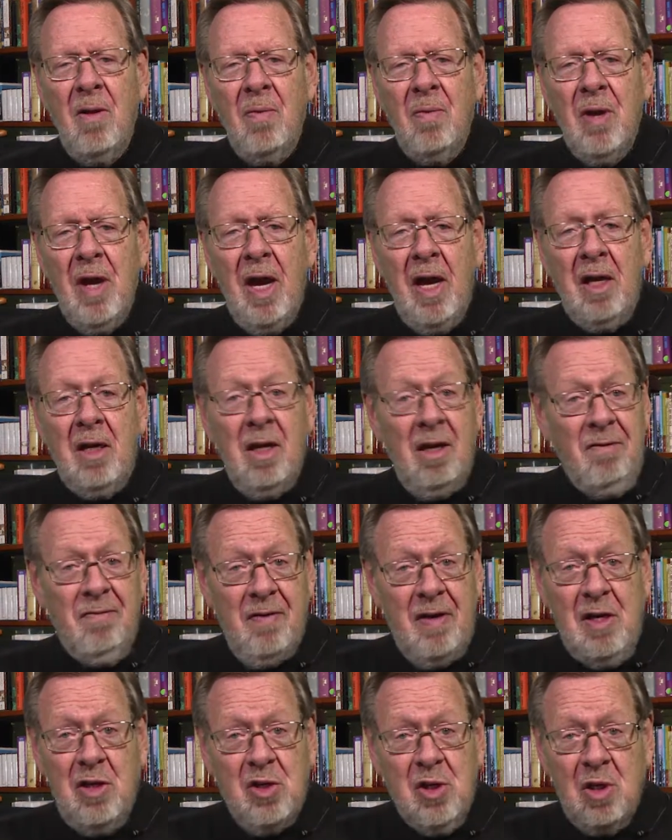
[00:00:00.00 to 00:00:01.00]
And
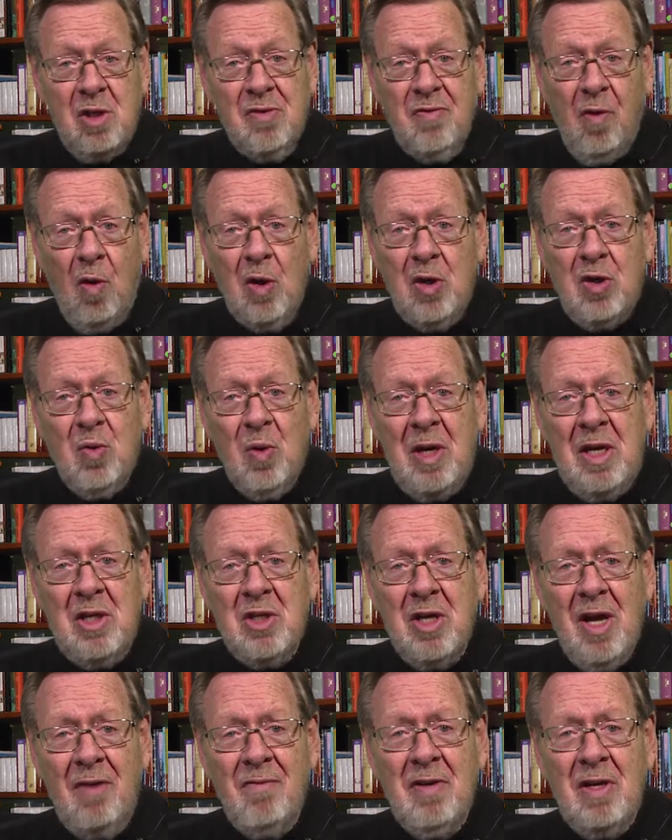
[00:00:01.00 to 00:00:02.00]
Ephesians
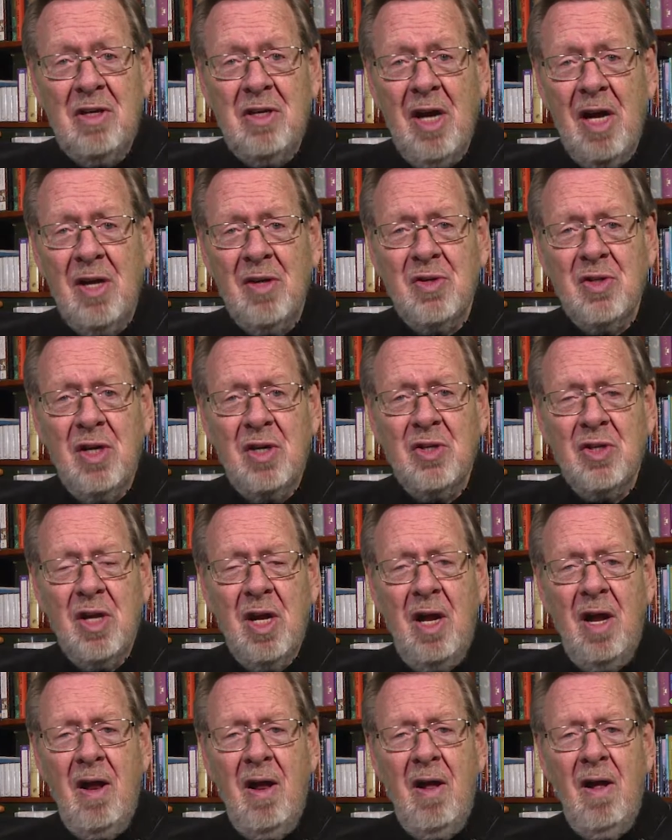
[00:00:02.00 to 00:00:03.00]
4:27 tells us
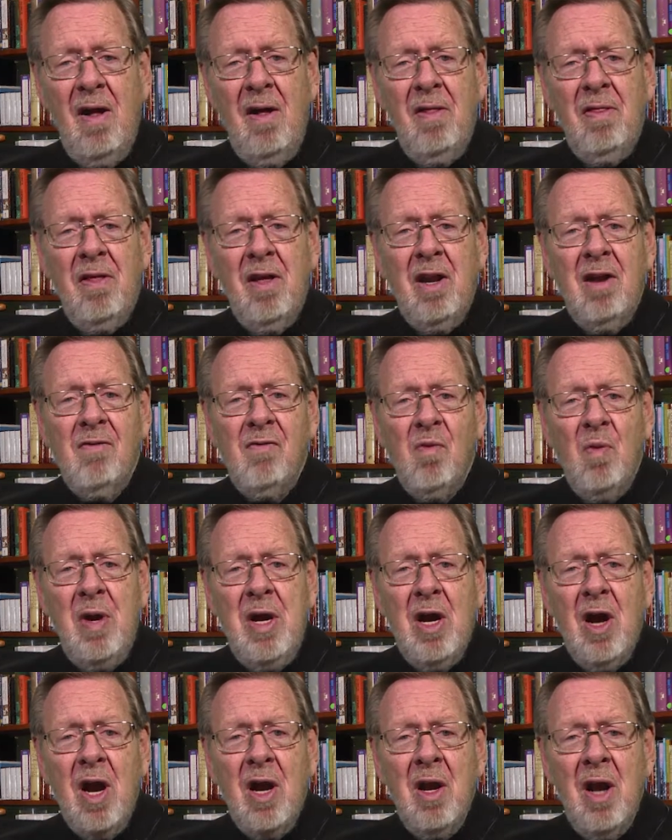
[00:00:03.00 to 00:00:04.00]
that if we
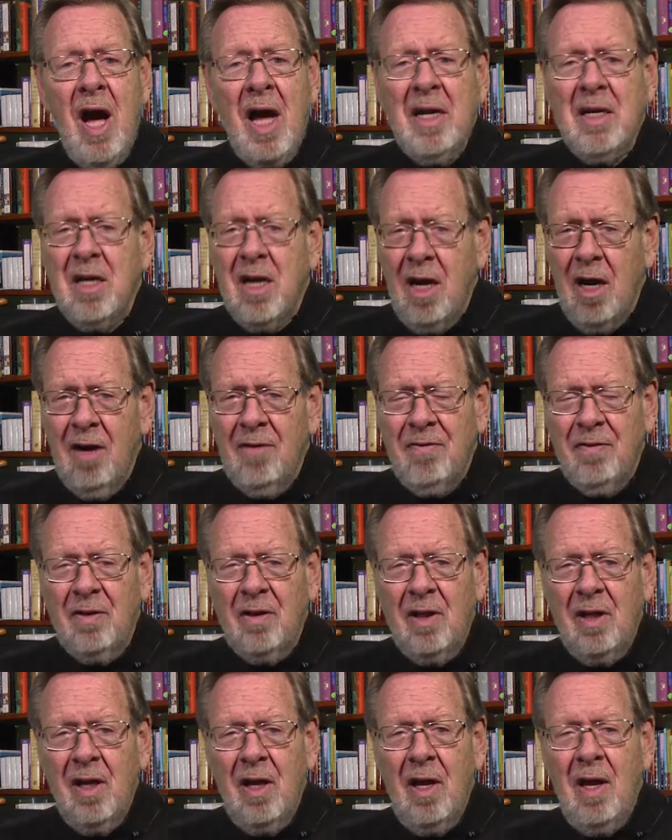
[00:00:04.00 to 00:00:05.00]
are not
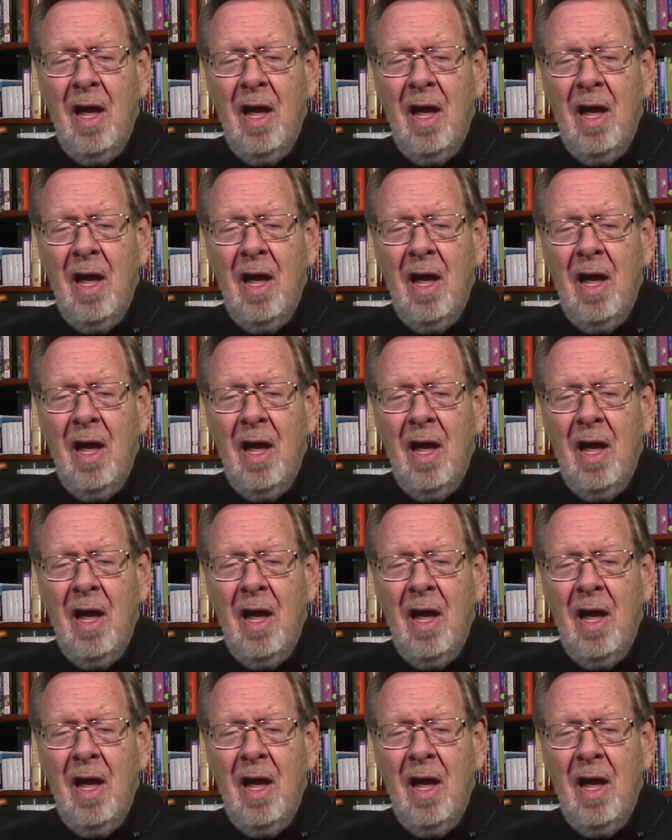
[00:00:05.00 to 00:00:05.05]
careful,